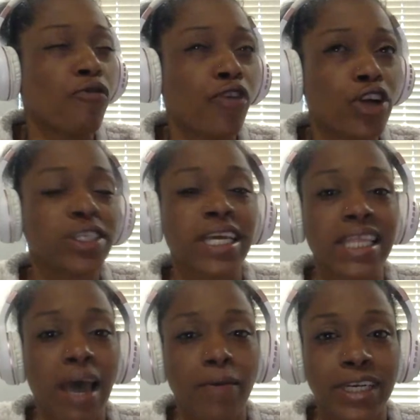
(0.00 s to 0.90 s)
first thing
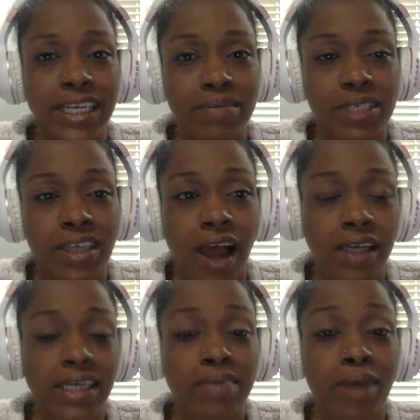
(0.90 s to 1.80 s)
that we need to be
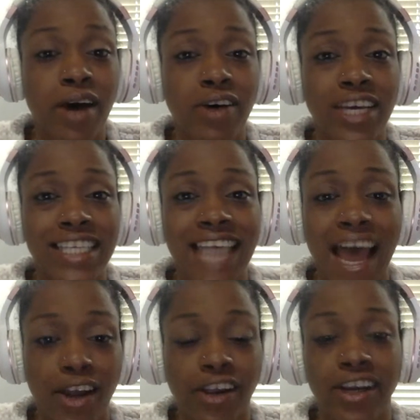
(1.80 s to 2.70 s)
talking about is
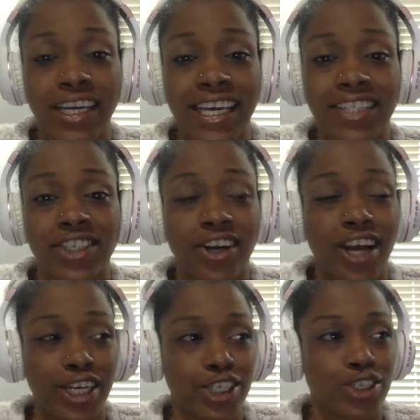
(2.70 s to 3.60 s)
how you're going to get your
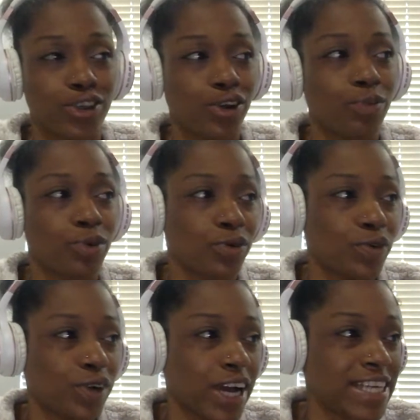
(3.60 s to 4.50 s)
initial
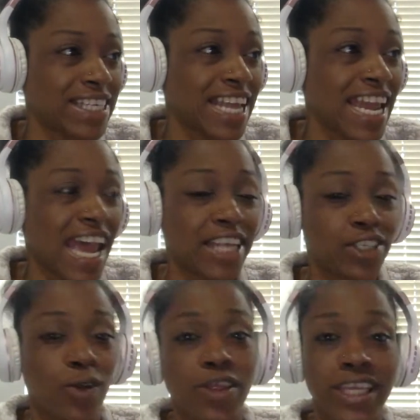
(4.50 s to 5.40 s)
approval, guys. And
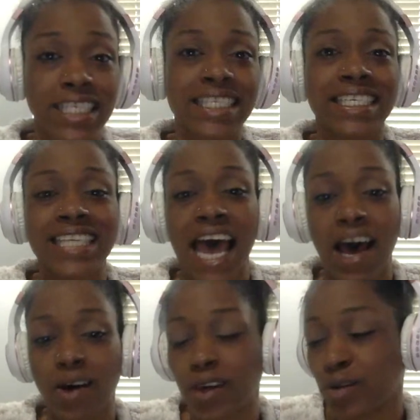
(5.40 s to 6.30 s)
so this is
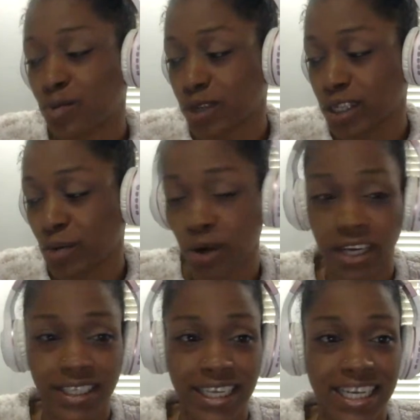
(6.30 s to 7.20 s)
how it really
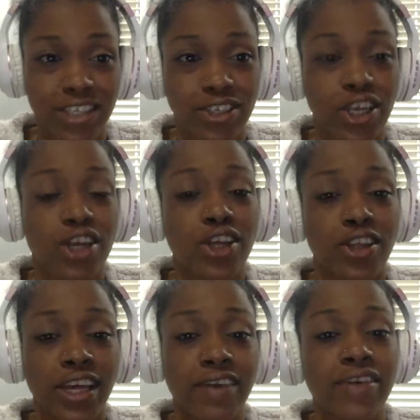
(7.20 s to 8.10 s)
works. And
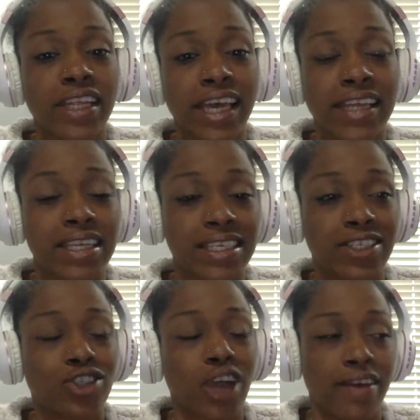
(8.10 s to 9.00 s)
think of it like
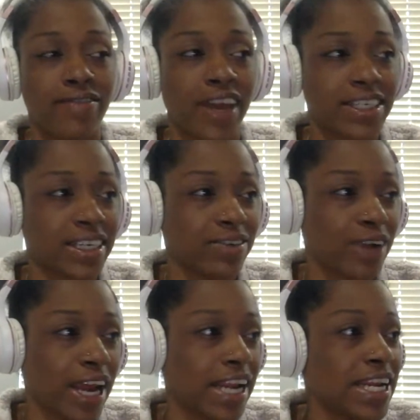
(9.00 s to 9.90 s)
this trifecta, right?